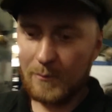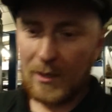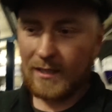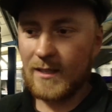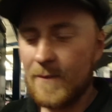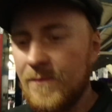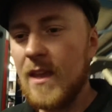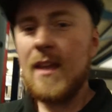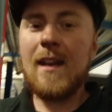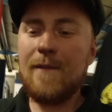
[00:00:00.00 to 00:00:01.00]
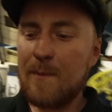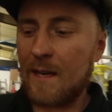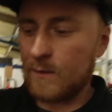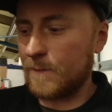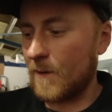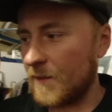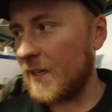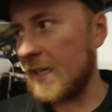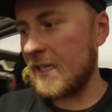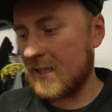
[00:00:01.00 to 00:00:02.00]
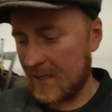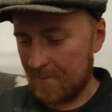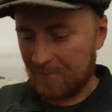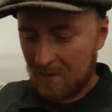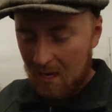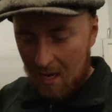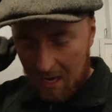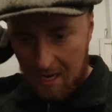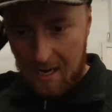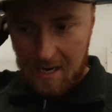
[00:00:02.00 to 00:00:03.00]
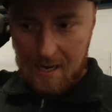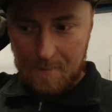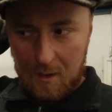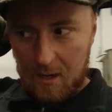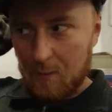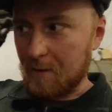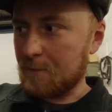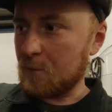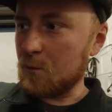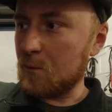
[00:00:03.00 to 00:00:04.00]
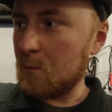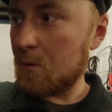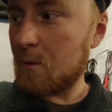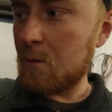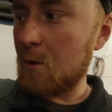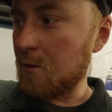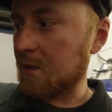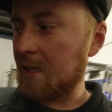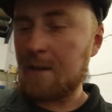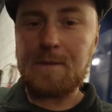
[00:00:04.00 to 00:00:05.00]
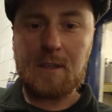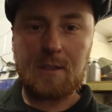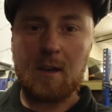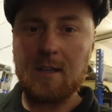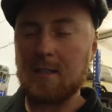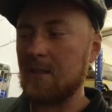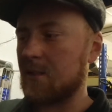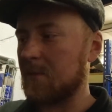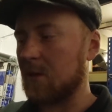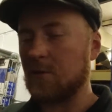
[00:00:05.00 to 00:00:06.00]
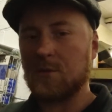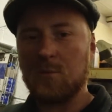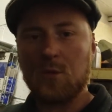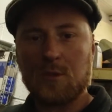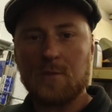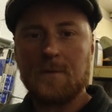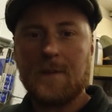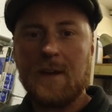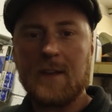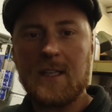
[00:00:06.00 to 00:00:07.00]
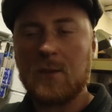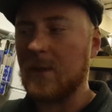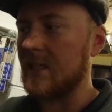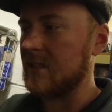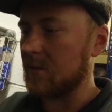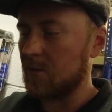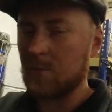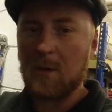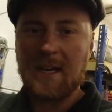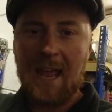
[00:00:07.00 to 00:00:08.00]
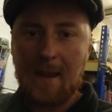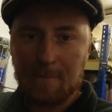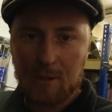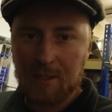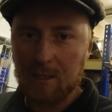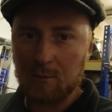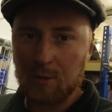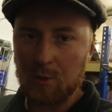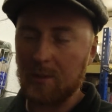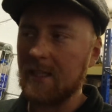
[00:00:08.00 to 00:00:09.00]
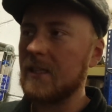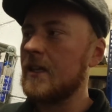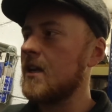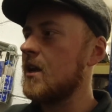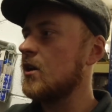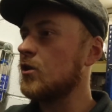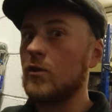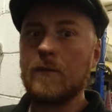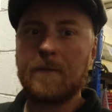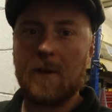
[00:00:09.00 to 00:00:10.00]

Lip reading: compressor. Never been able to find the leak. I went through underneath the entire system. I got some water and ferry liquid and sprayed every single joint. couldn't